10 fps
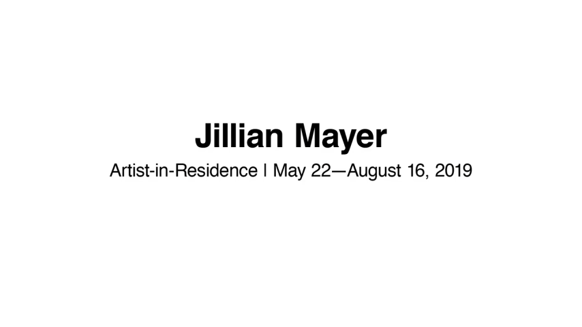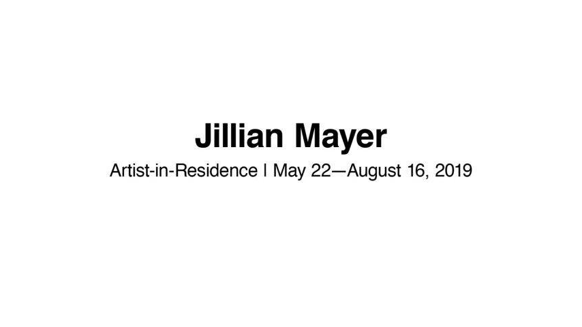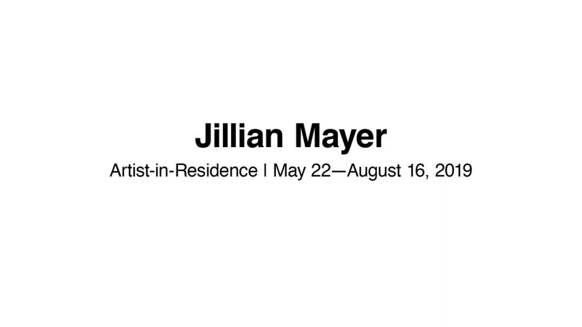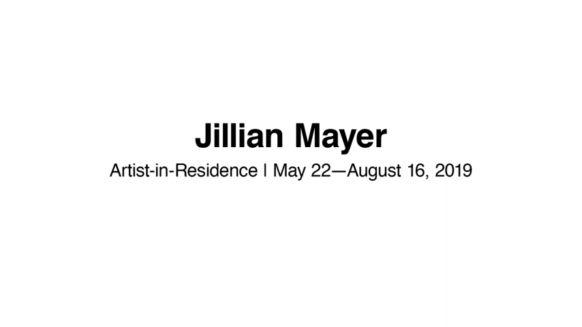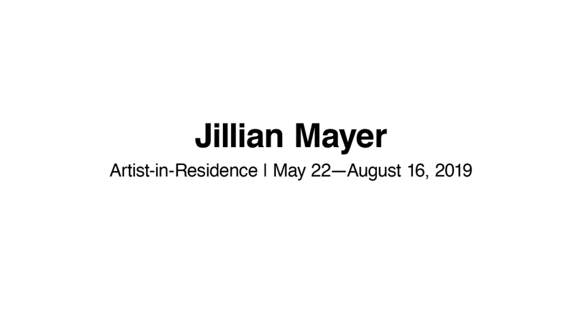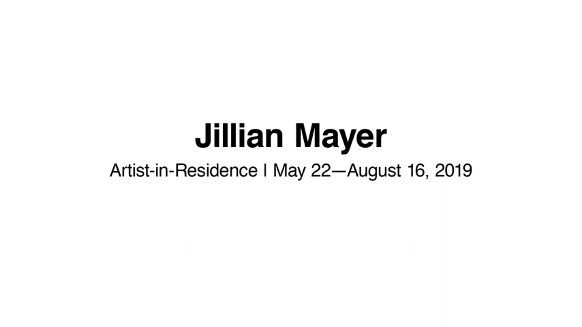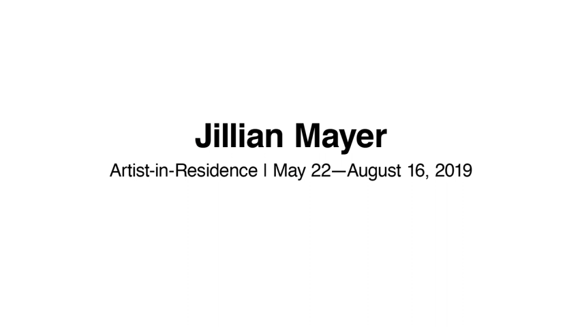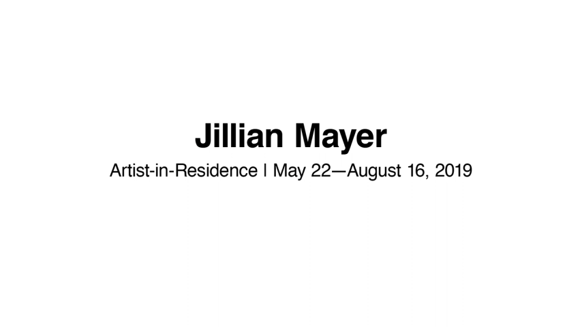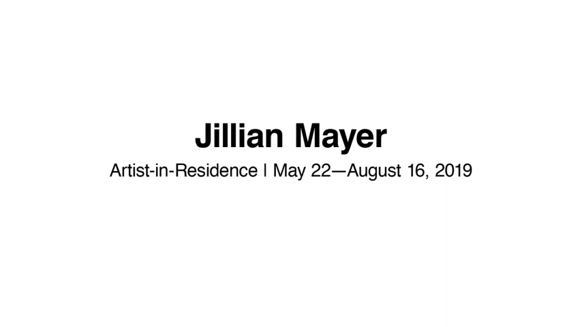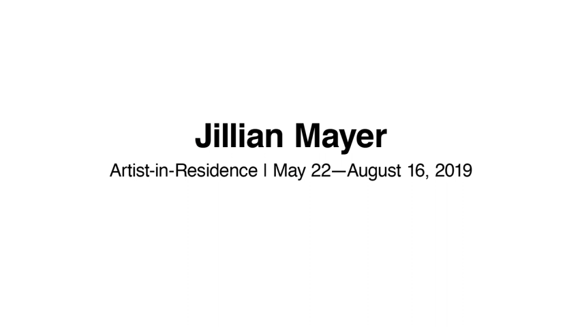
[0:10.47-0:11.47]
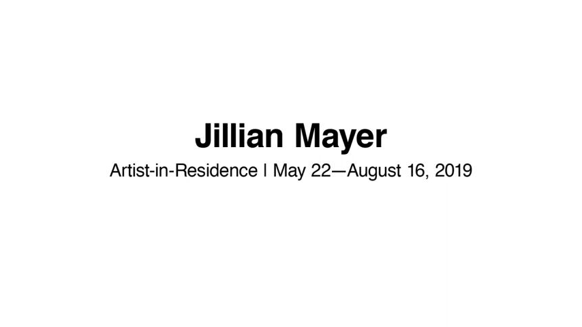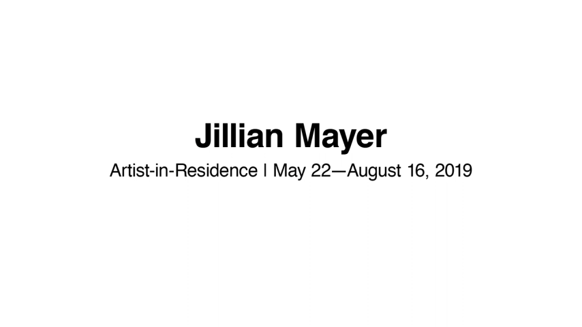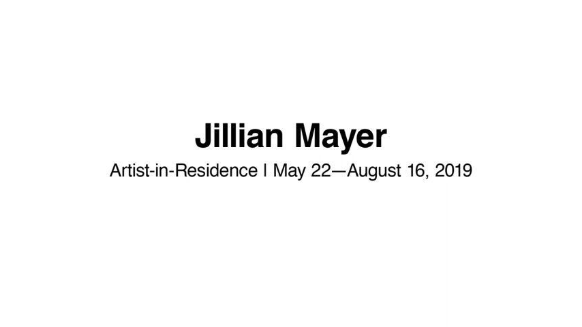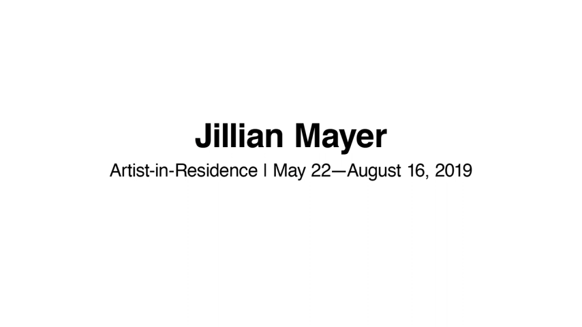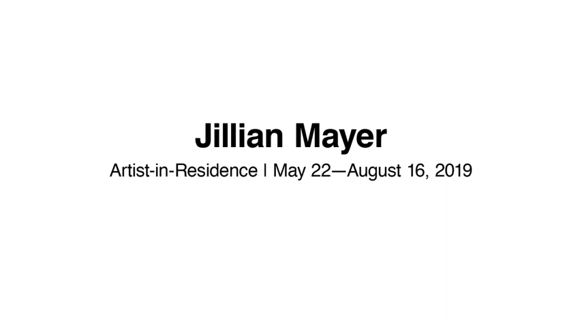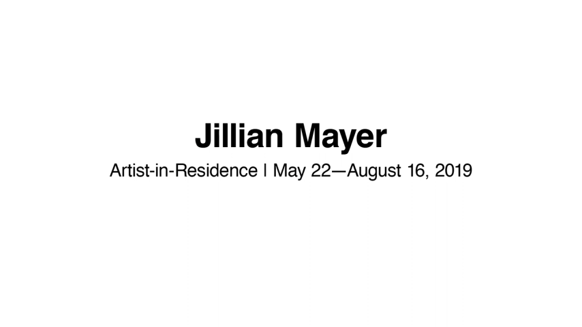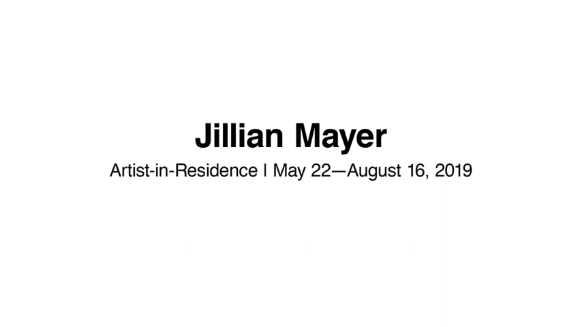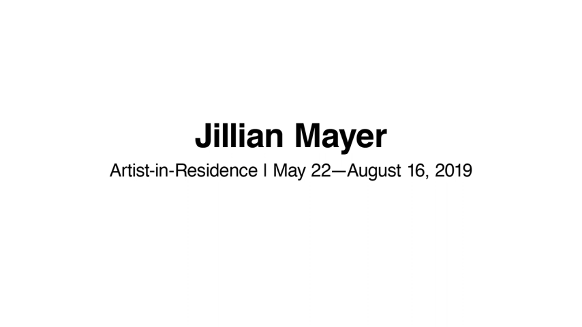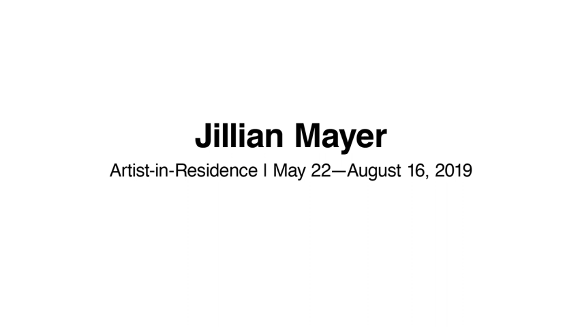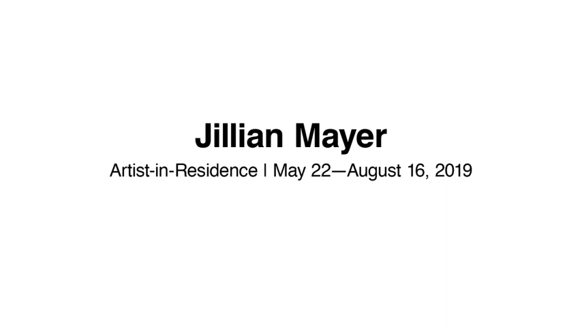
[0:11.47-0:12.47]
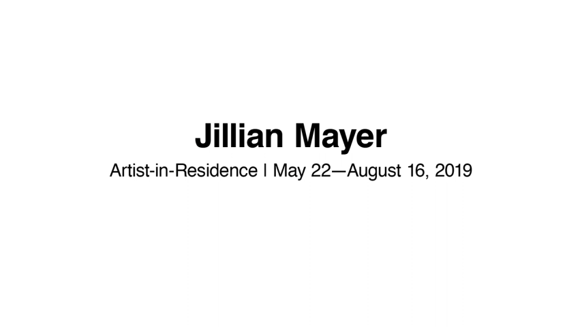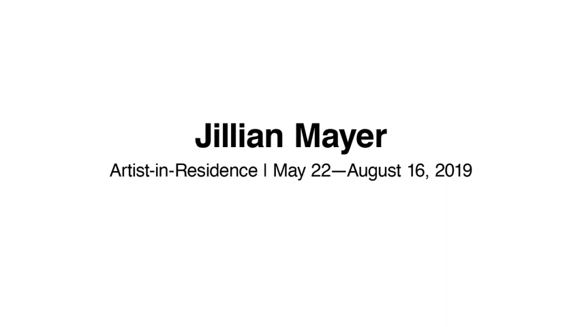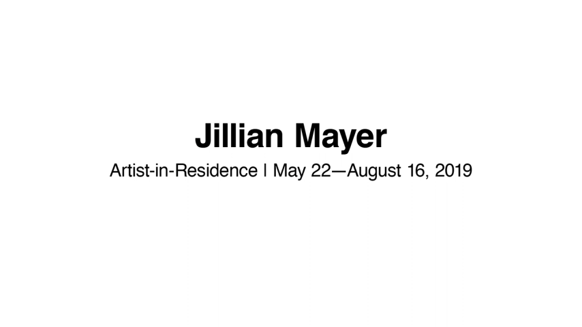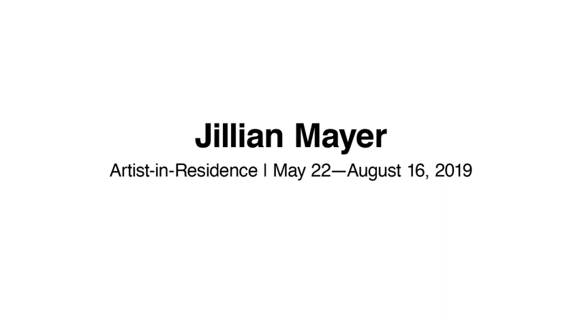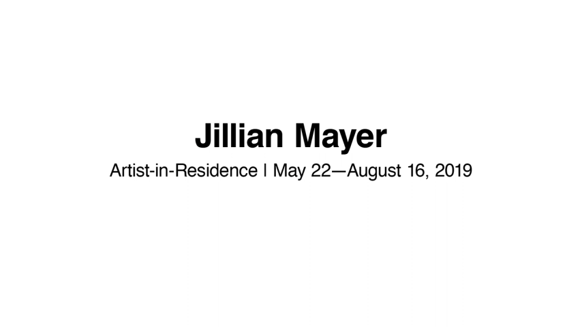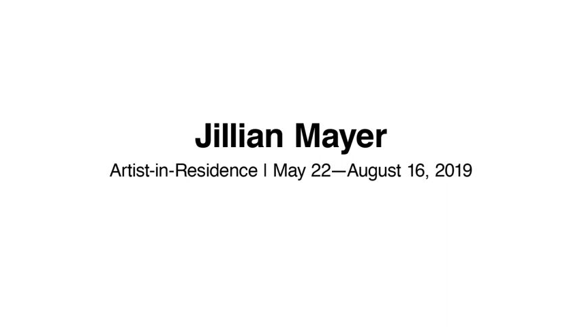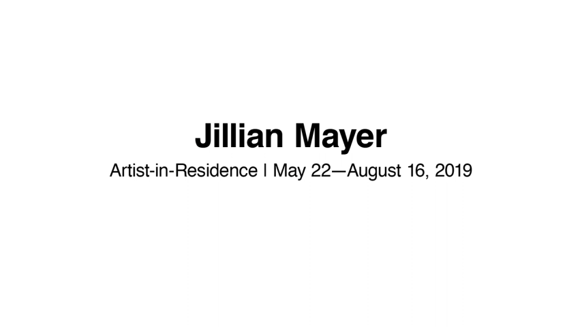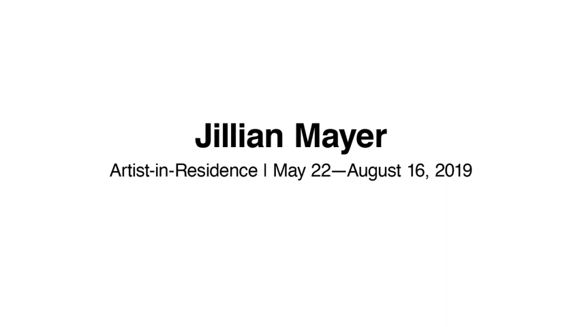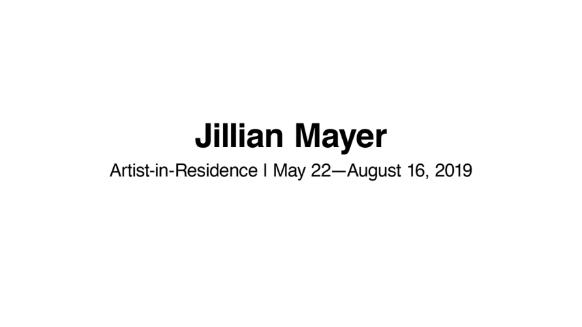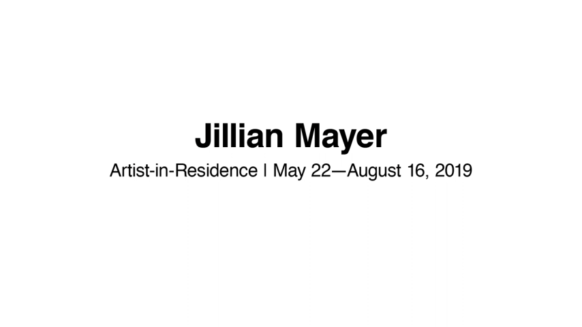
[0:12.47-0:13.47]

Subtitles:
No face is visible, so there are no lips to read.